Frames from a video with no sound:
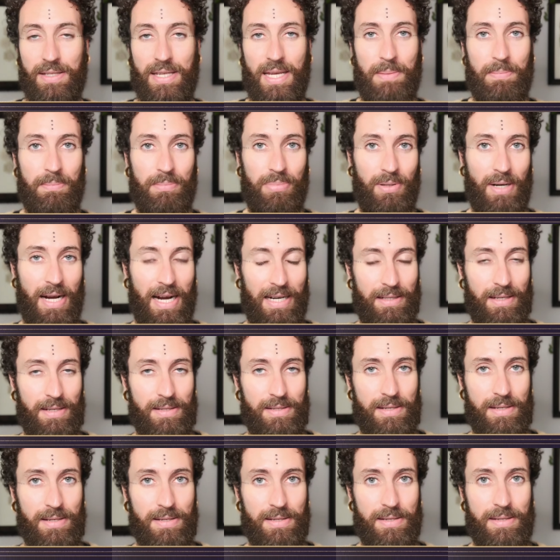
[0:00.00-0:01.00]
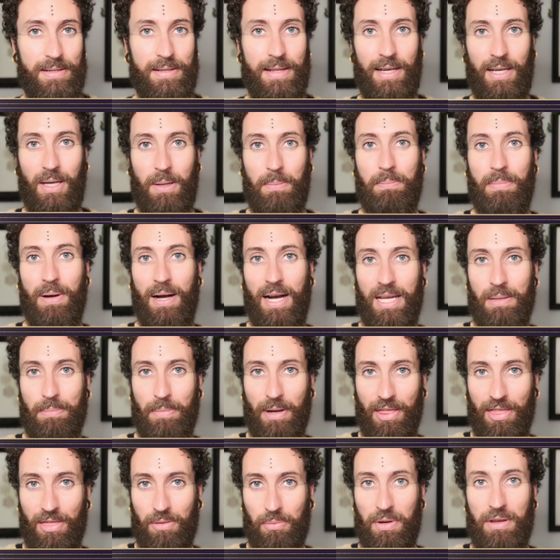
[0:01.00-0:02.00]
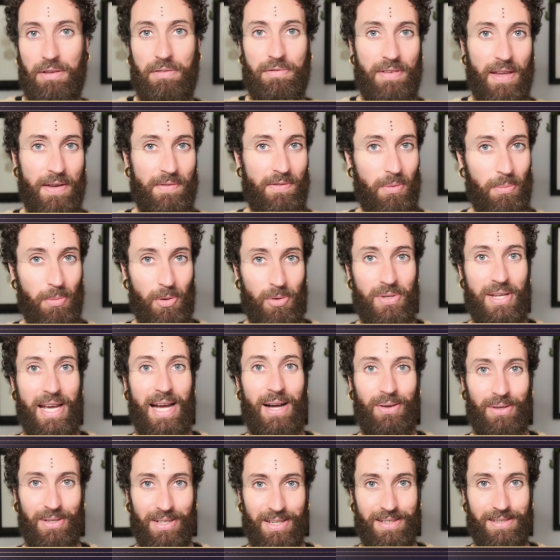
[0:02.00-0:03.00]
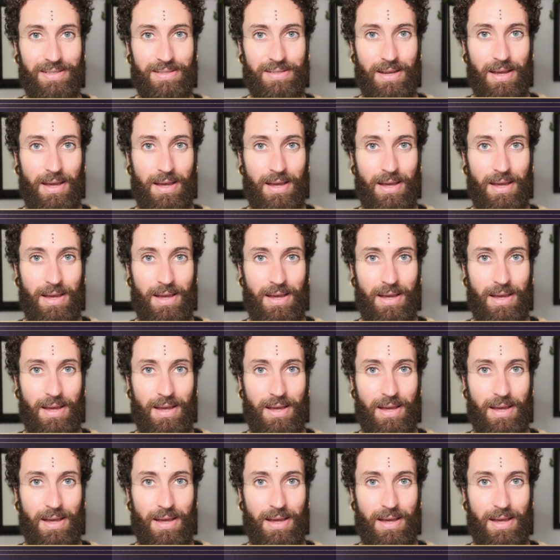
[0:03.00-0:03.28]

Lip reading: and practices that combine my 3 favorite modalities: